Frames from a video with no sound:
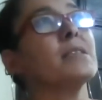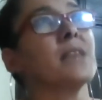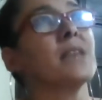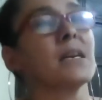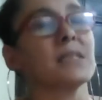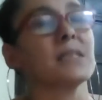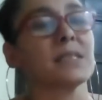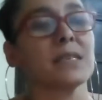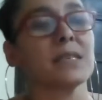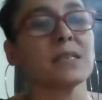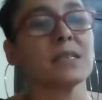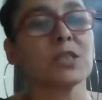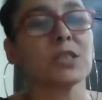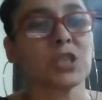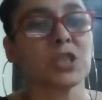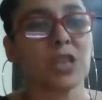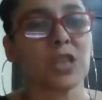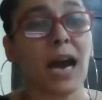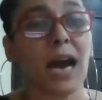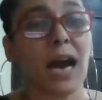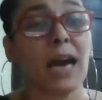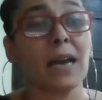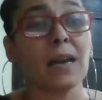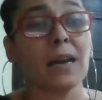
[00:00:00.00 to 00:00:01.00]
doesn't
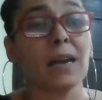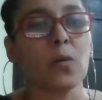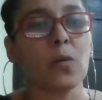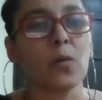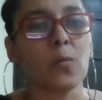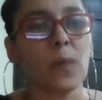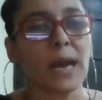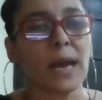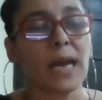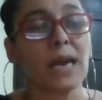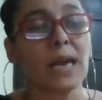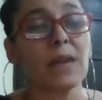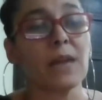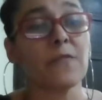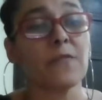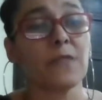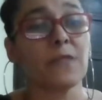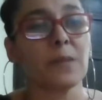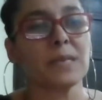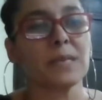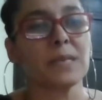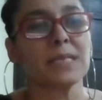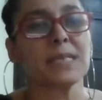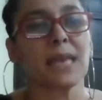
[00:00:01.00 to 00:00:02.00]
shy away
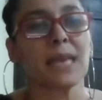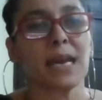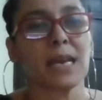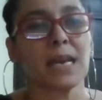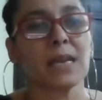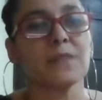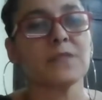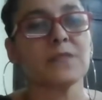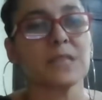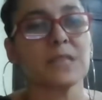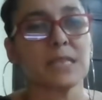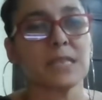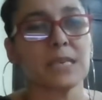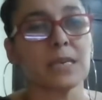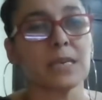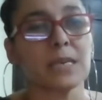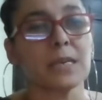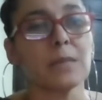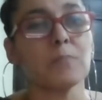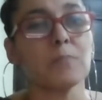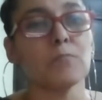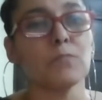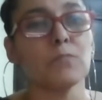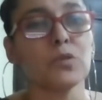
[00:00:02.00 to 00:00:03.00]
from this
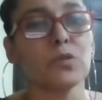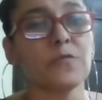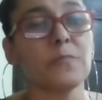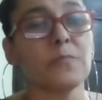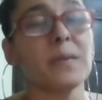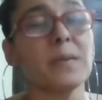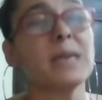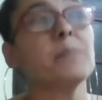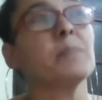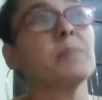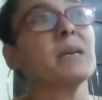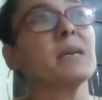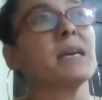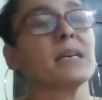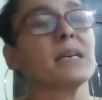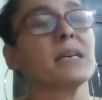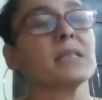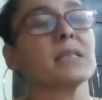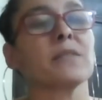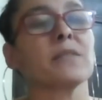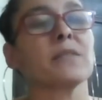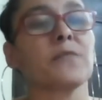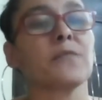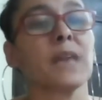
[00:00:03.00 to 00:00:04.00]
NFT movement,
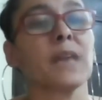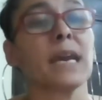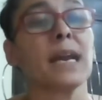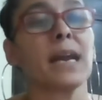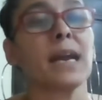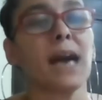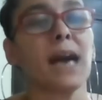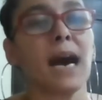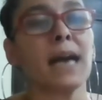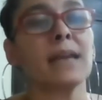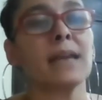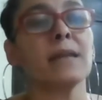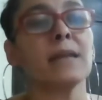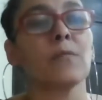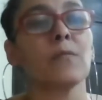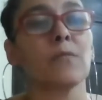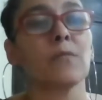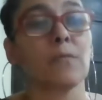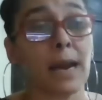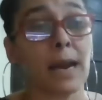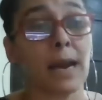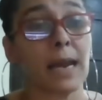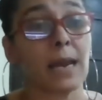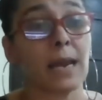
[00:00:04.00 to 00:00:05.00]
because if they got it
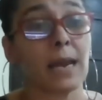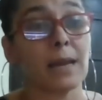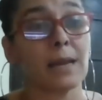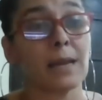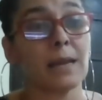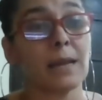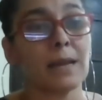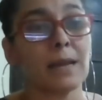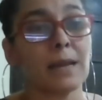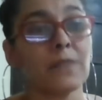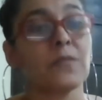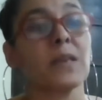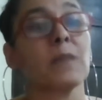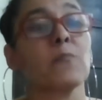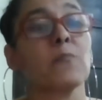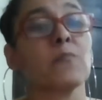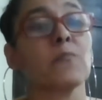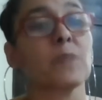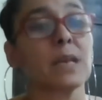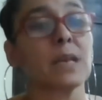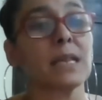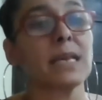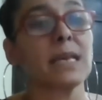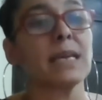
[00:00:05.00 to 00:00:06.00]
right, if they
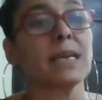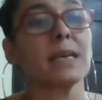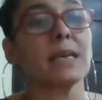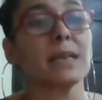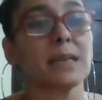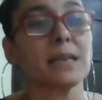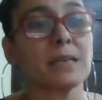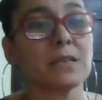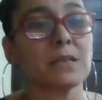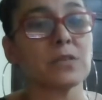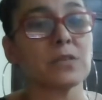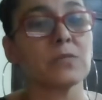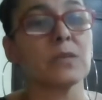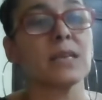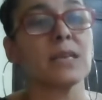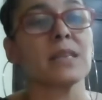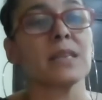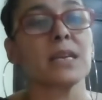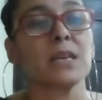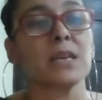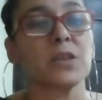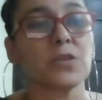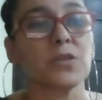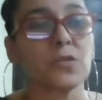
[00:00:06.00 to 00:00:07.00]
really get into it,
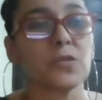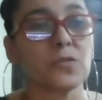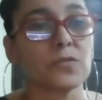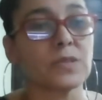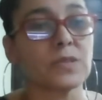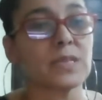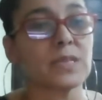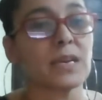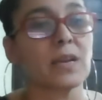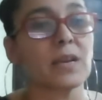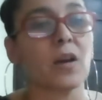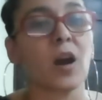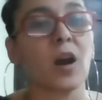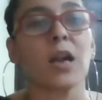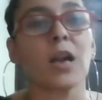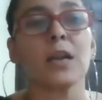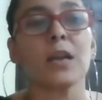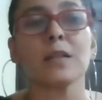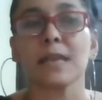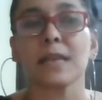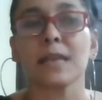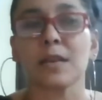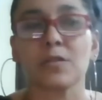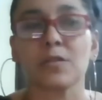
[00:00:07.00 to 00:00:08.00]
they use their
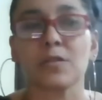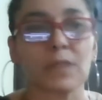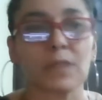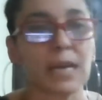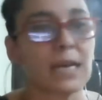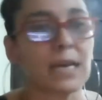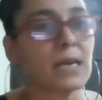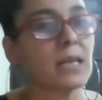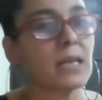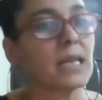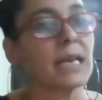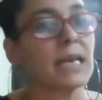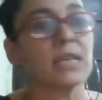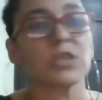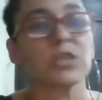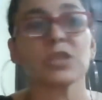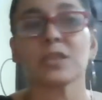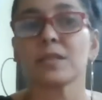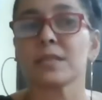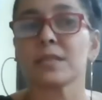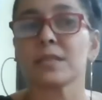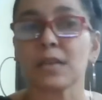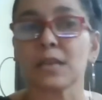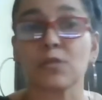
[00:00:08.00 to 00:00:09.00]
art, they create
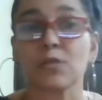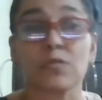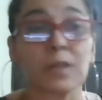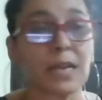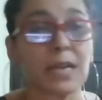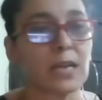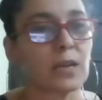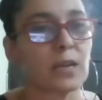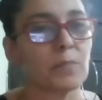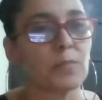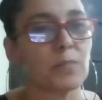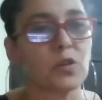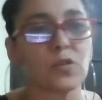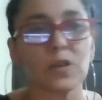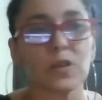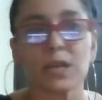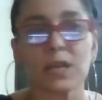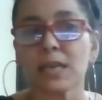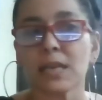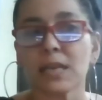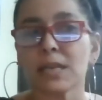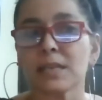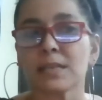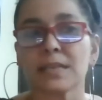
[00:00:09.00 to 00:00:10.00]
collections, they create
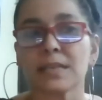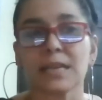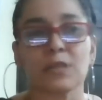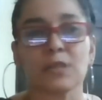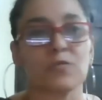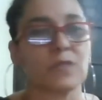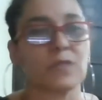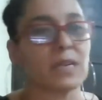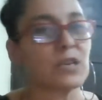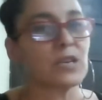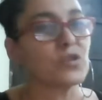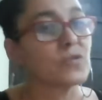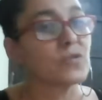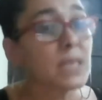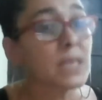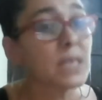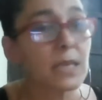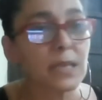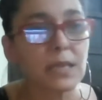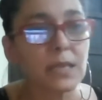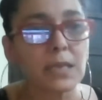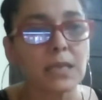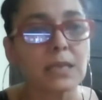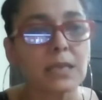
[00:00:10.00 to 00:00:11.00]
communities, they create
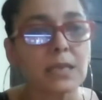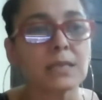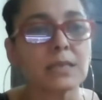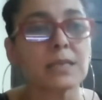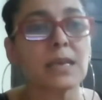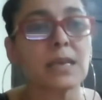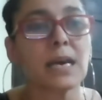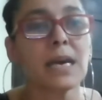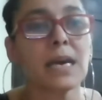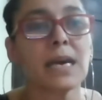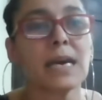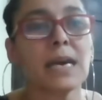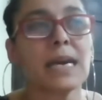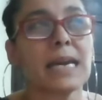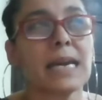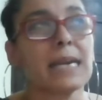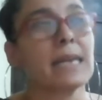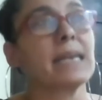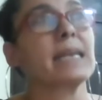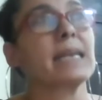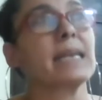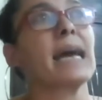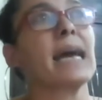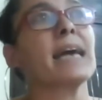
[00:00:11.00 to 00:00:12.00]
utilities,
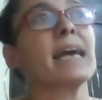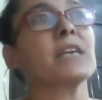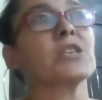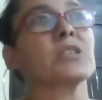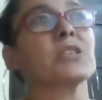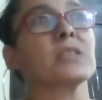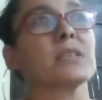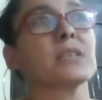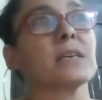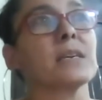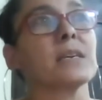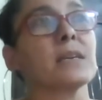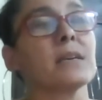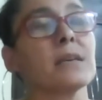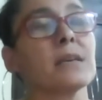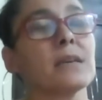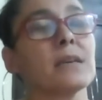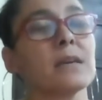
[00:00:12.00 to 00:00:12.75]
it could actually,